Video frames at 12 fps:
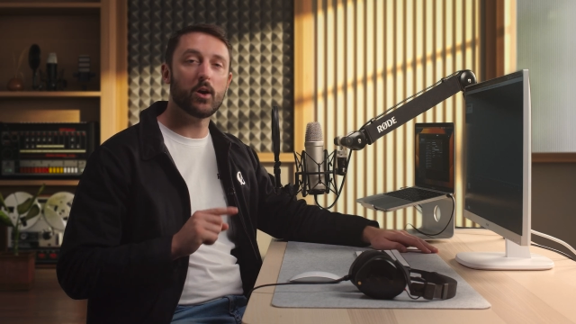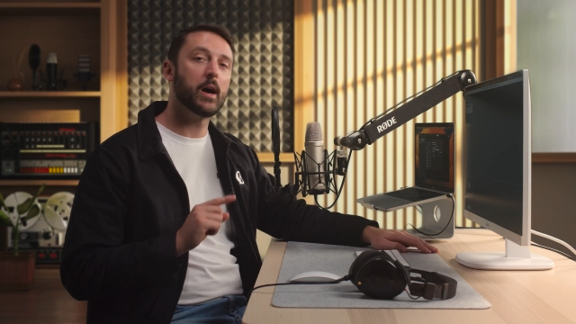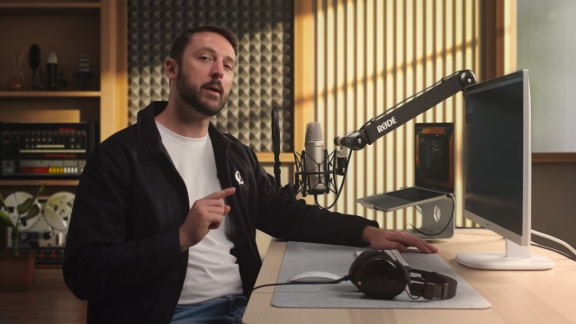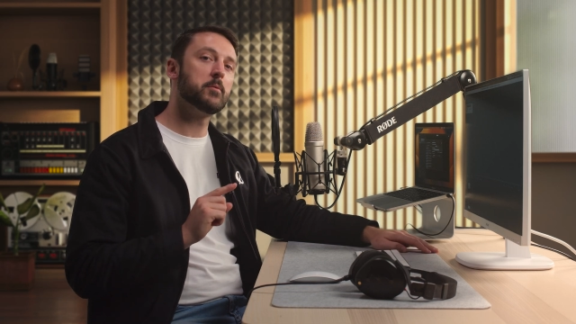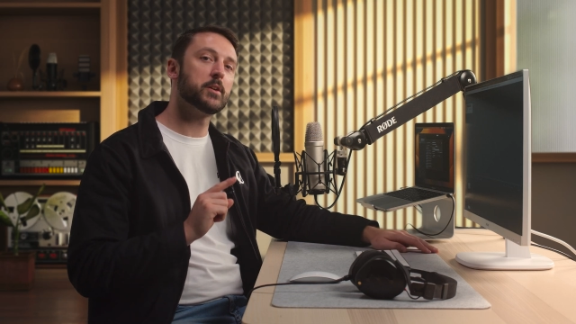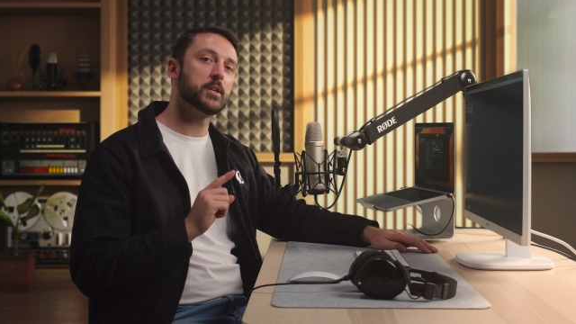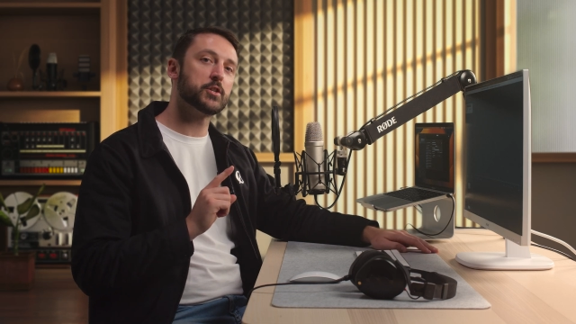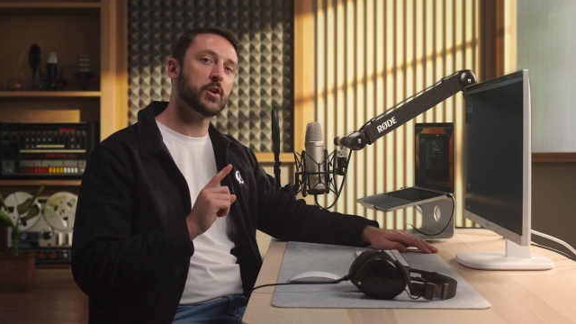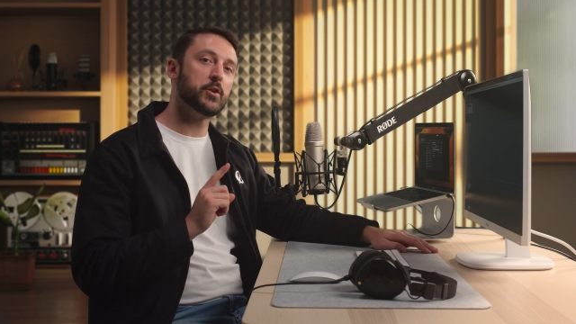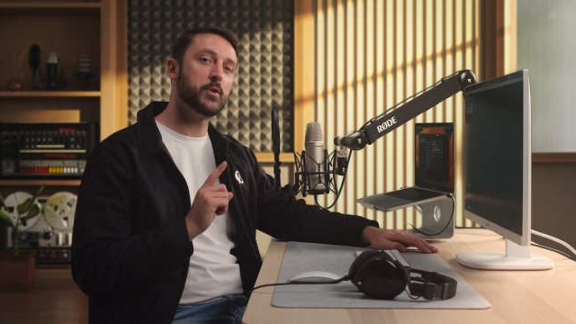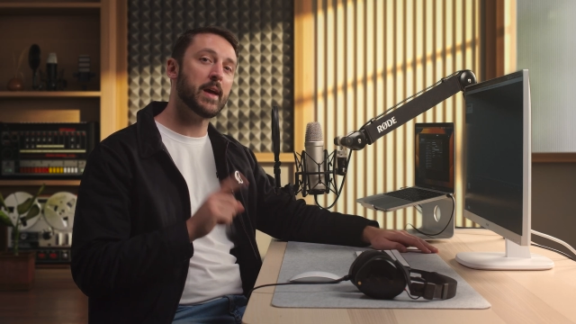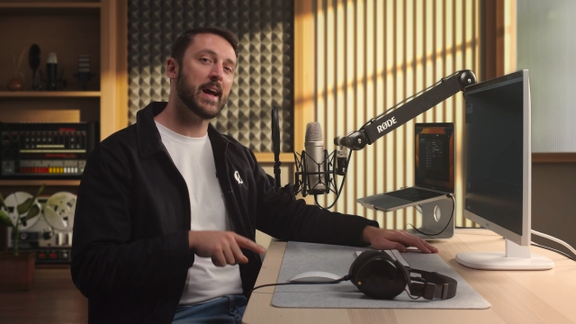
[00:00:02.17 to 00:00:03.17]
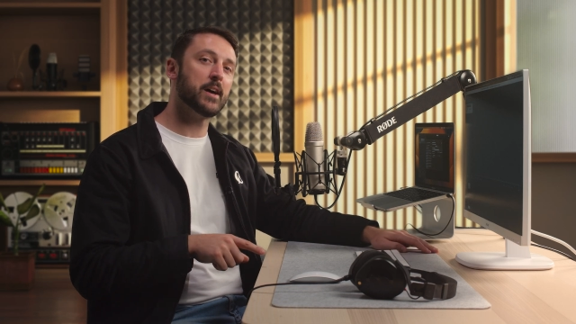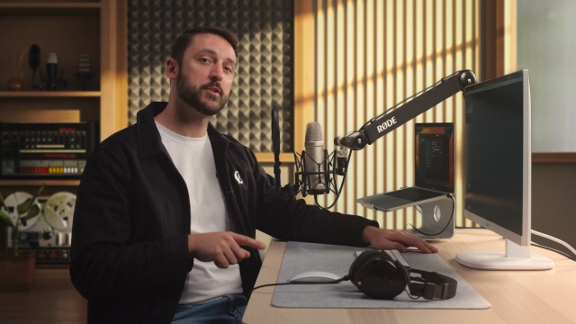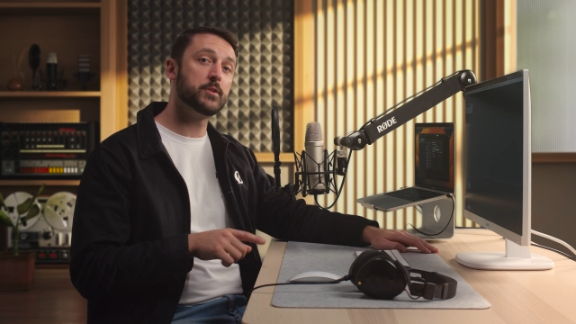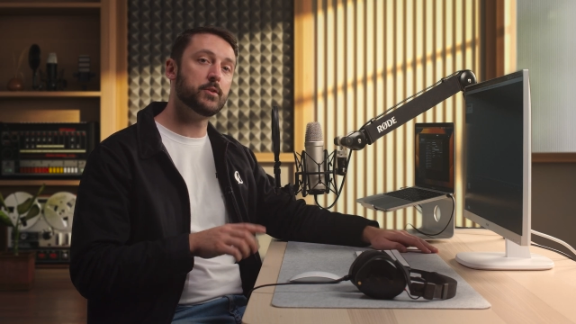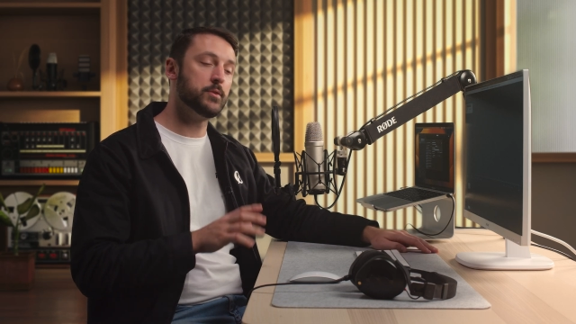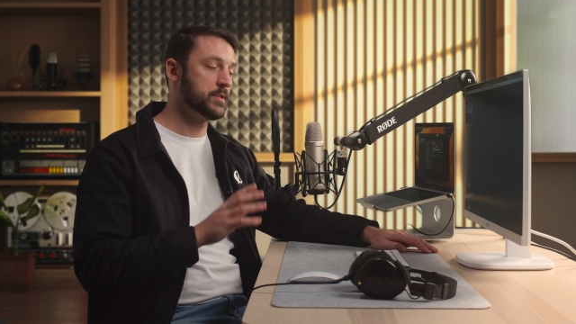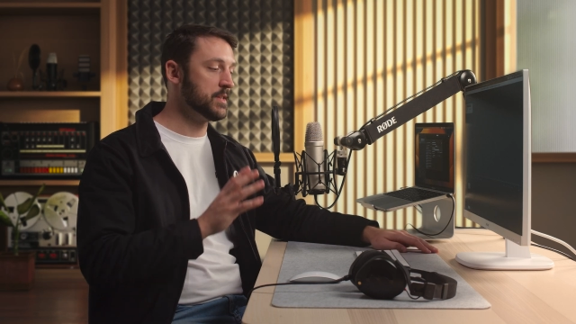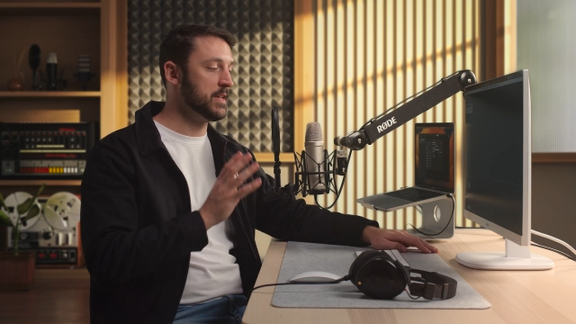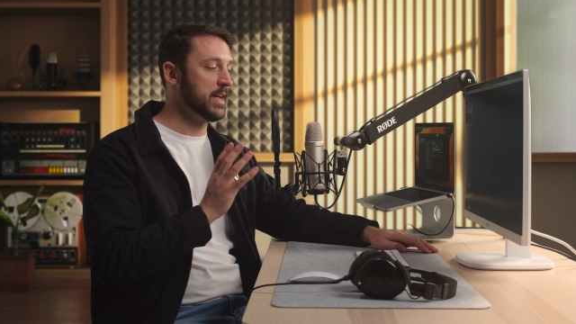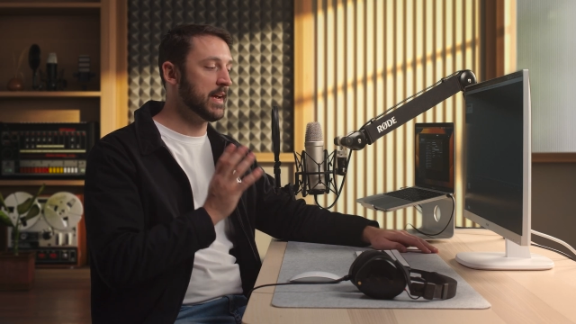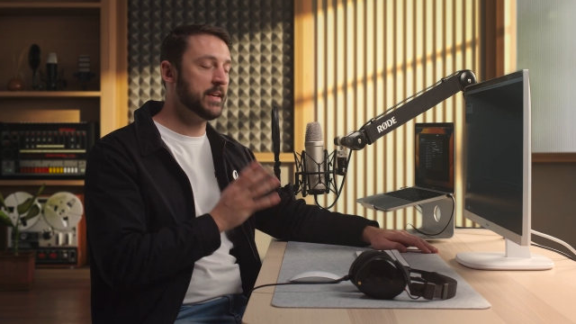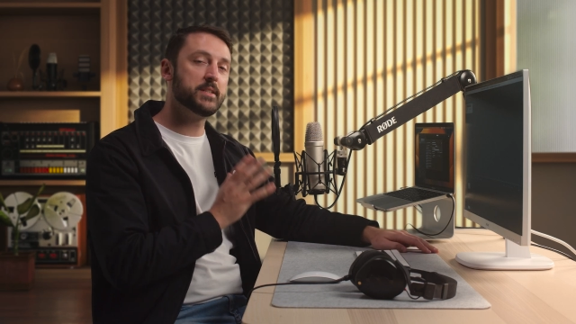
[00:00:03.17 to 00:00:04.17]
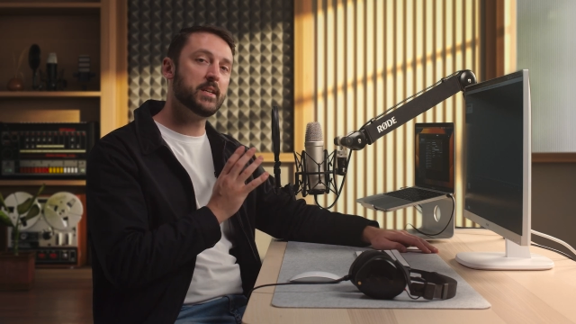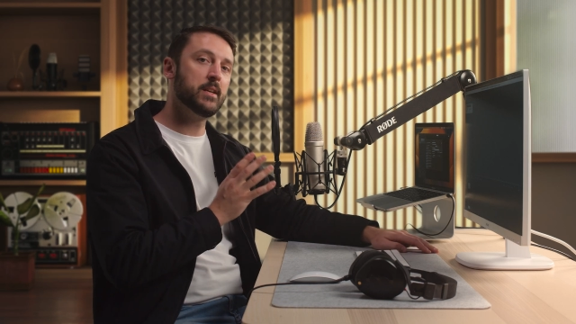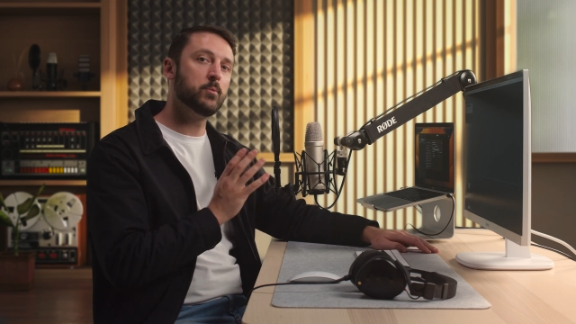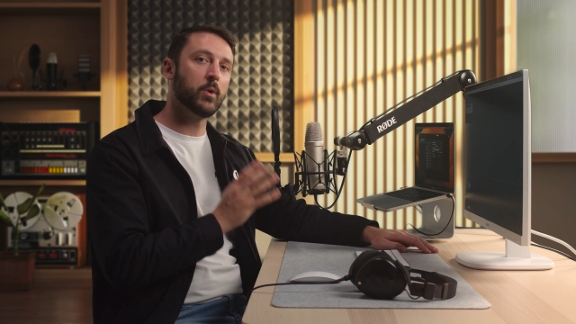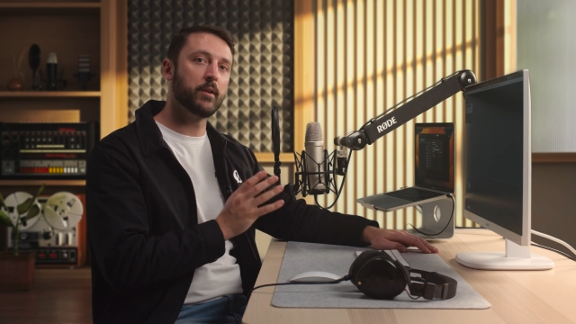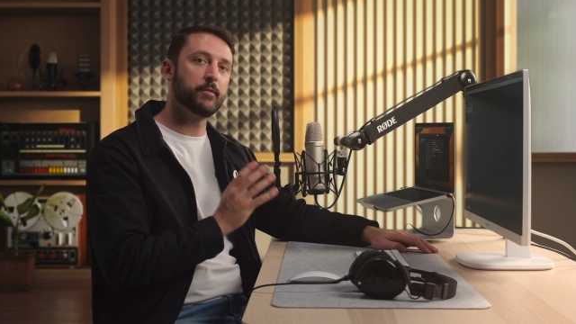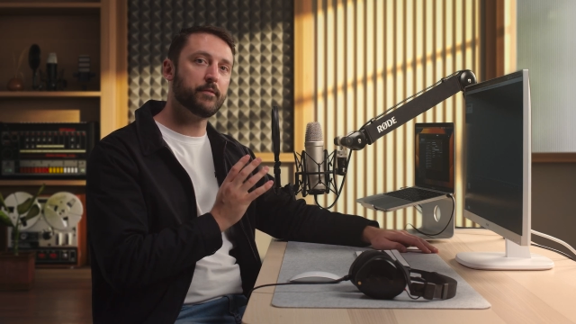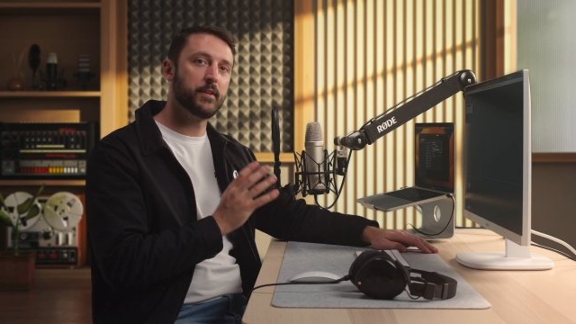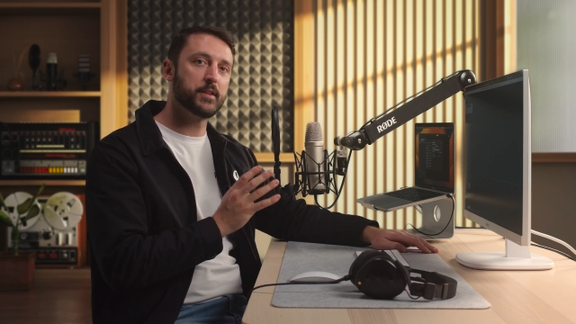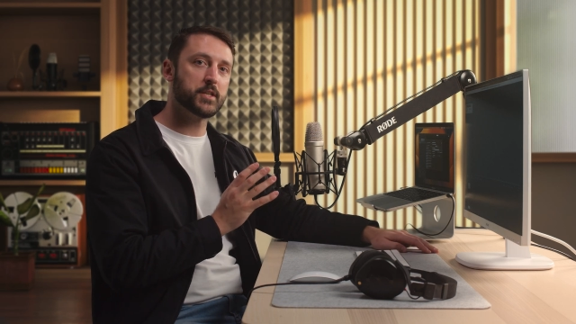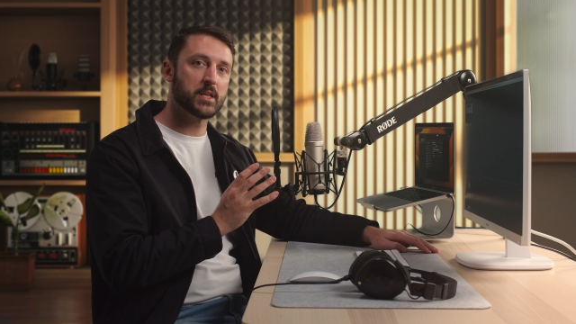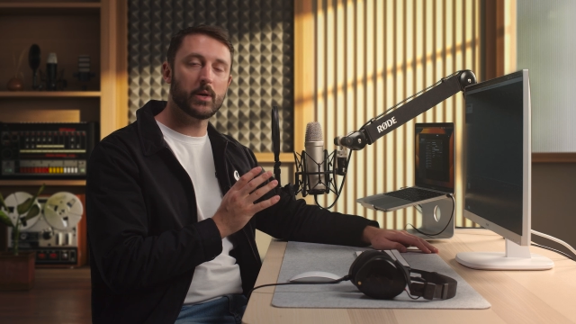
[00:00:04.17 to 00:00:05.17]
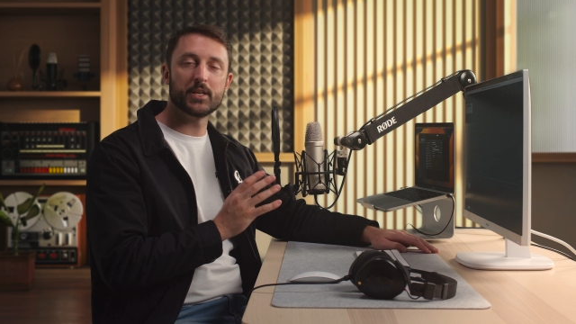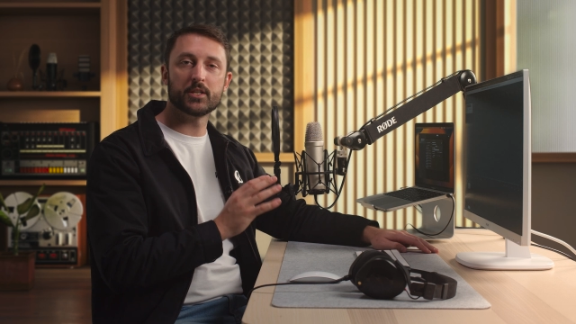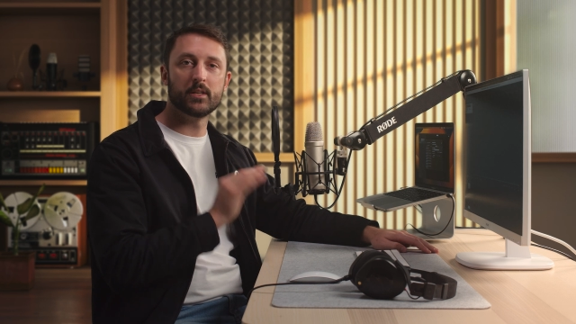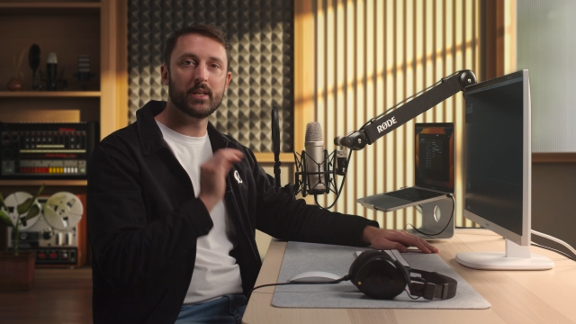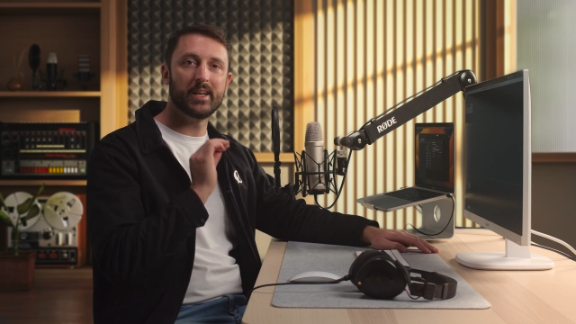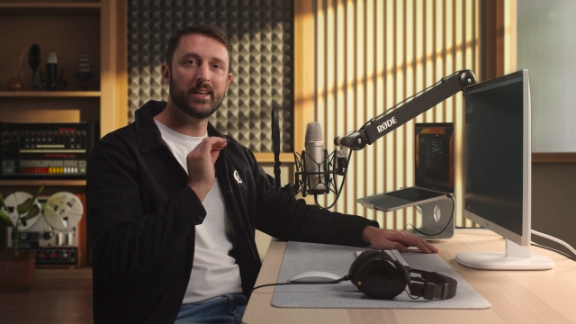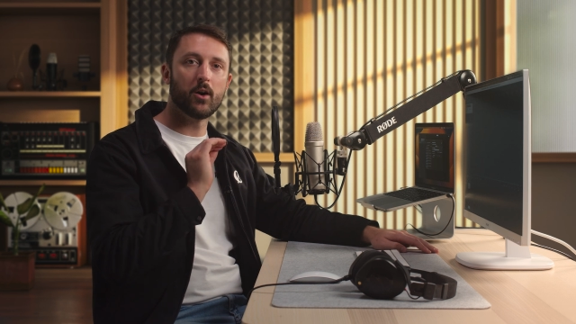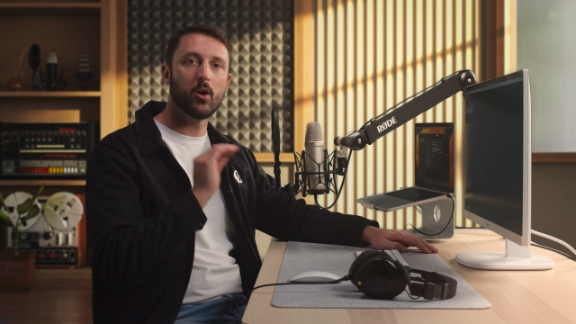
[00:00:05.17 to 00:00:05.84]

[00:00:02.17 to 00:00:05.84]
I'm going to show you how to use the NT1 5th generation in